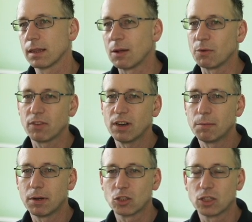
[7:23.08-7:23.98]
Now we've done
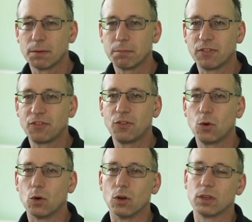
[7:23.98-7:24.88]
unmarshalling
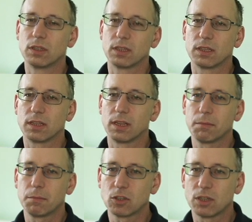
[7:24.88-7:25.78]
before. The
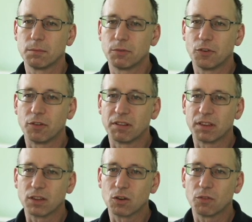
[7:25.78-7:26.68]
unmarshalling before is in
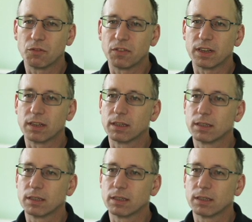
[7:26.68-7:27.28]
the config